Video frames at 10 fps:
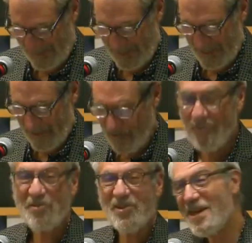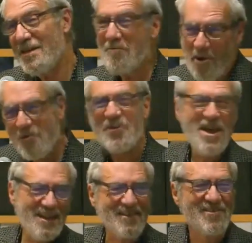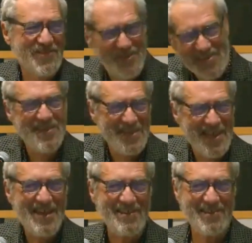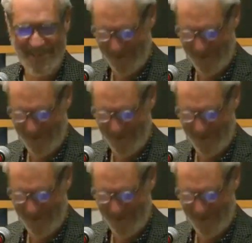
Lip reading: Some say both heads, just in case.